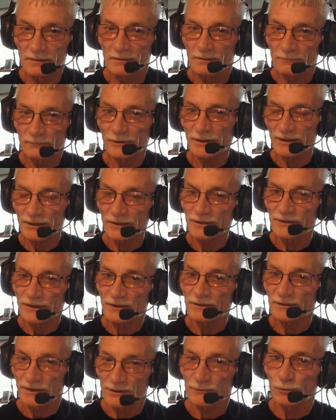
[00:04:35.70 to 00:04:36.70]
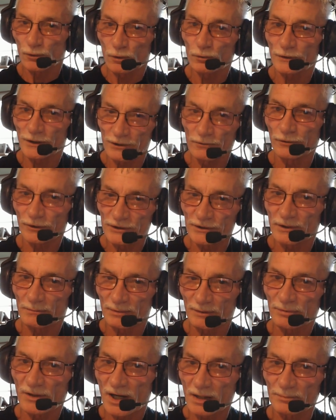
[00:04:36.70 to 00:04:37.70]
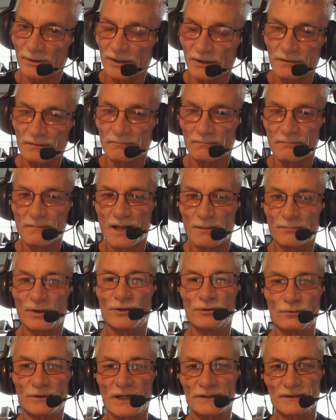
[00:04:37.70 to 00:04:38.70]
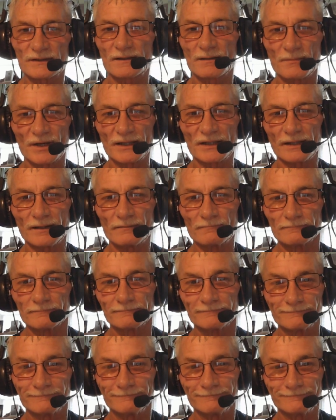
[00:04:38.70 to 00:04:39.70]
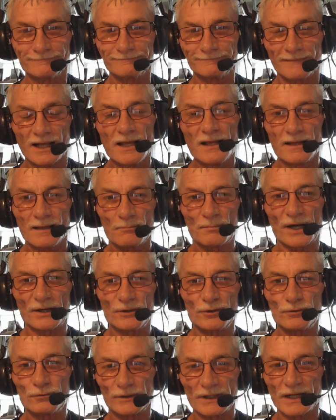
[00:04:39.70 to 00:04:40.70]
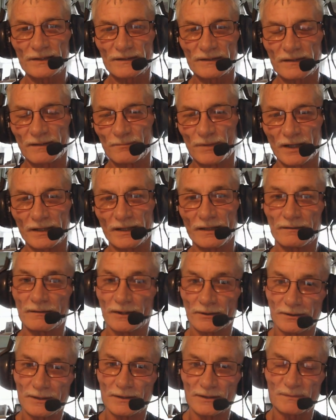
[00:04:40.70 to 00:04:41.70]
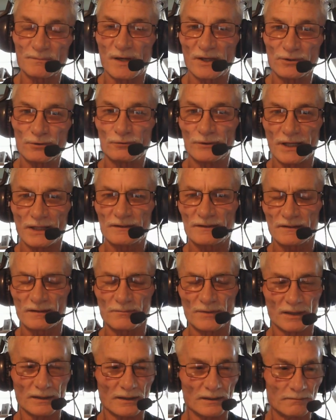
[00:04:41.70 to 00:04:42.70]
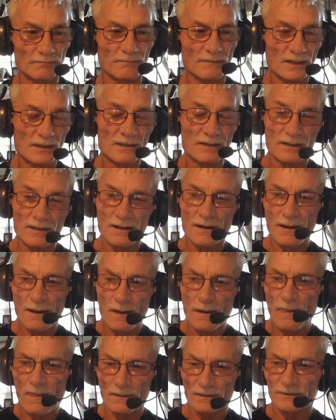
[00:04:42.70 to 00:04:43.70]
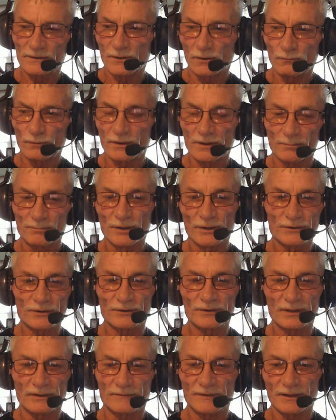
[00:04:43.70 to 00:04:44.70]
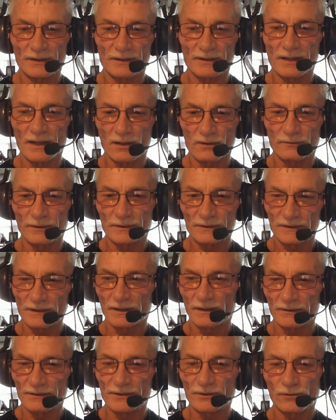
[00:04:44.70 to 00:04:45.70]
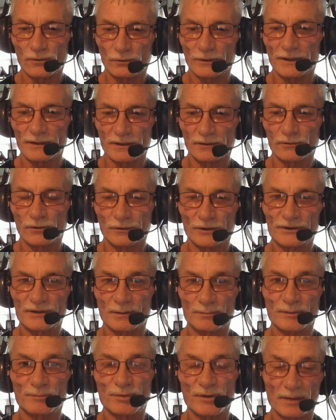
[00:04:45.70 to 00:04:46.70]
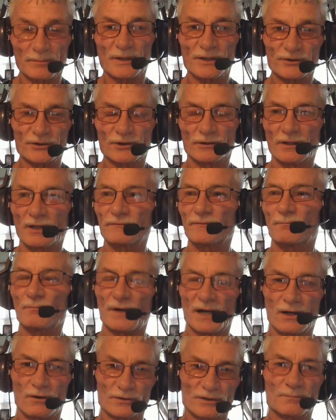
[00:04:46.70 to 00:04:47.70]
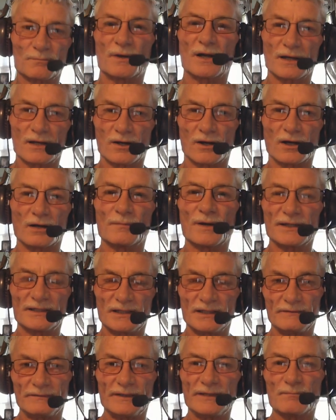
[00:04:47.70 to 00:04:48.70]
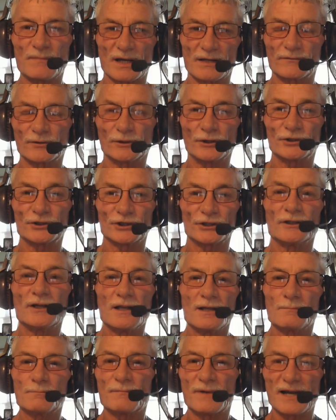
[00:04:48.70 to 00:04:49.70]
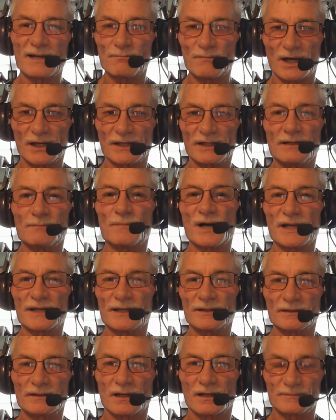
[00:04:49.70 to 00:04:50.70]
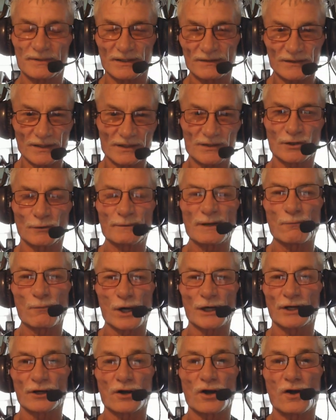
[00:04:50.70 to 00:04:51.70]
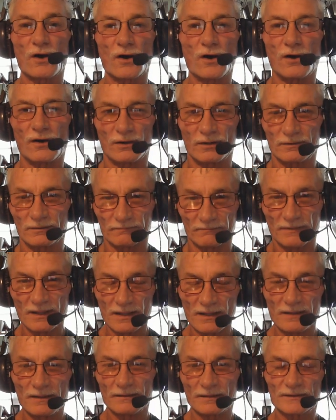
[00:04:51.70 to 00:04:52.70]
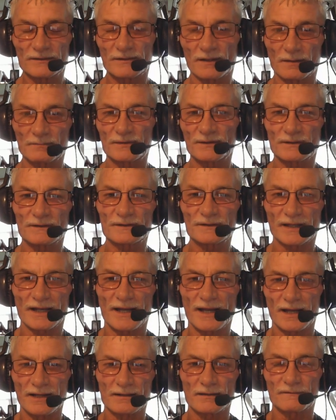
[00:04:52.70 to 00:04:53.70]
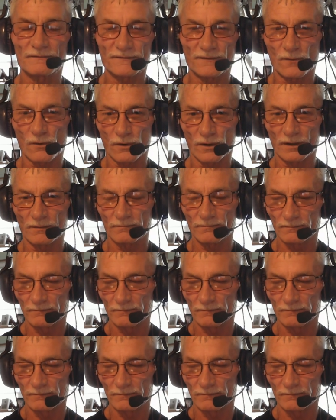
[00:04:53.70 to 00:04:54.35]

What he didn't say is because we're holding ownership of property. But who gets the money? But who gets the money? There it is, but who gets the money? So with the birth certificate now, it's you're holding their ownership of property. And sure enough, my house, my car, my TV, my furniture, my money, my income, you see. So we want it all, the substance and the form.